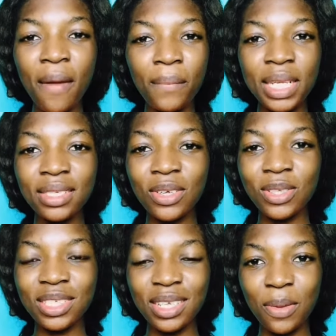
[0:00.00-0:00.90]
Please
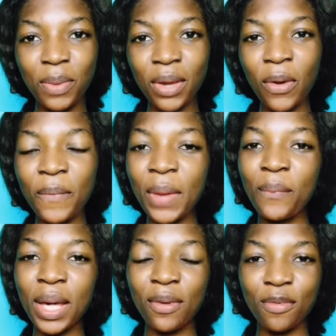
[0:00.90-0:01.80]
consider becoming
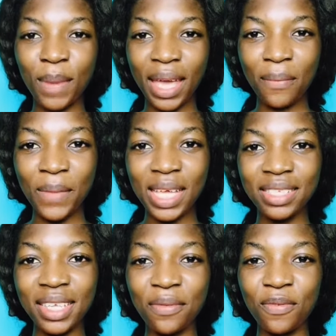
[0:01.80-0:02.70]
part of my
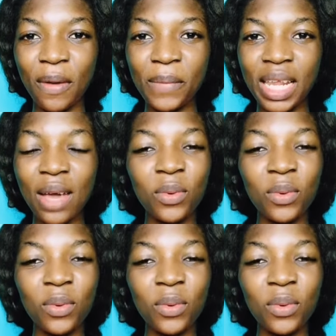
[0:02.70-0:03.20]
amazing family.